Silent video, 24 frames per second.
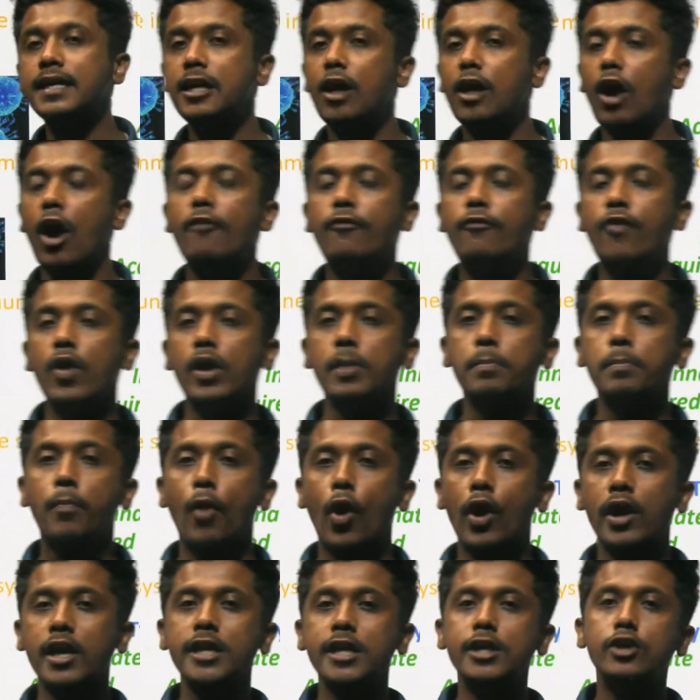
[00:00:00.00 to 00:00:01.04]
of our
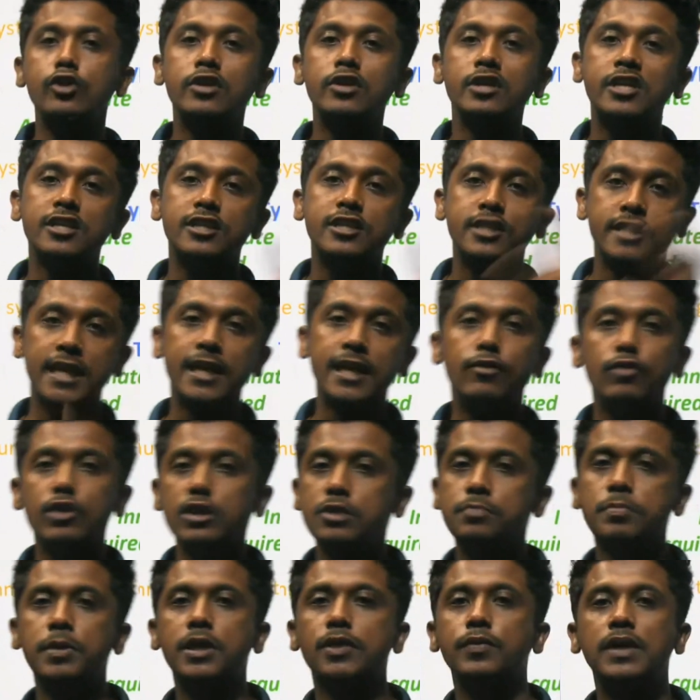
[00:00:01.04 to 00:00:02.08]
body to distinguish
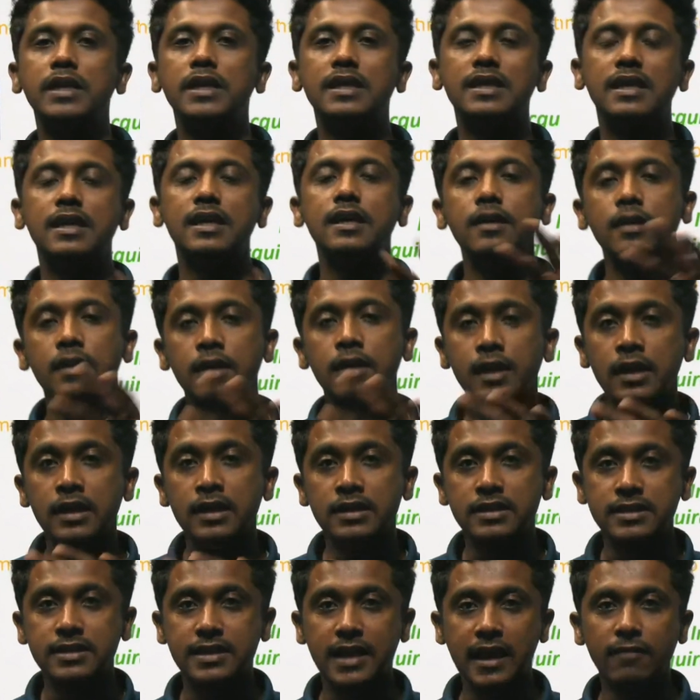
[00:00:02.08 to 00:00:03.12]
between the
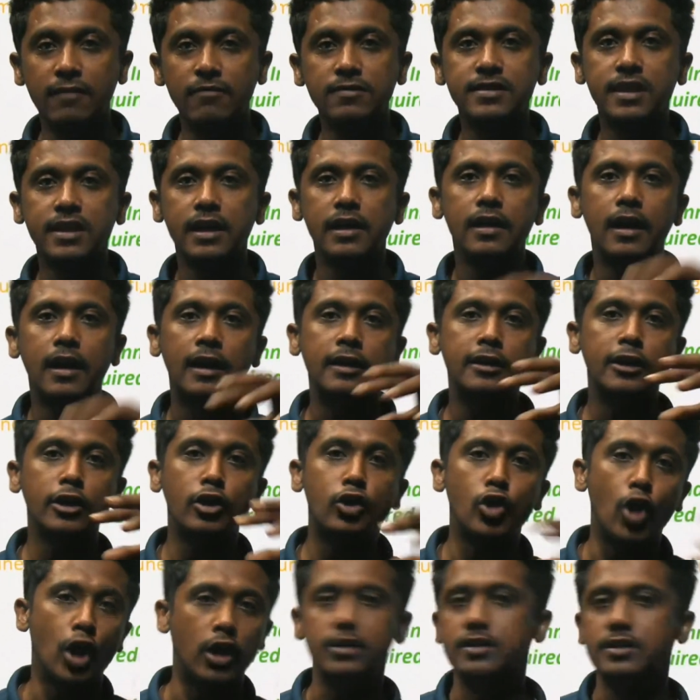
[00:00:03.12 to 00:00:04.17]
self cell and the
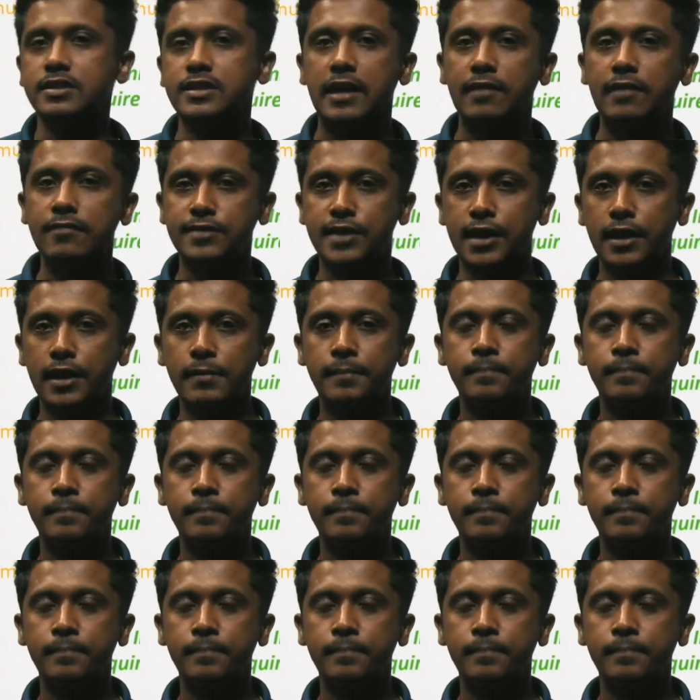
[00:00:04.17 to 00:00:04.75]
non-self cell.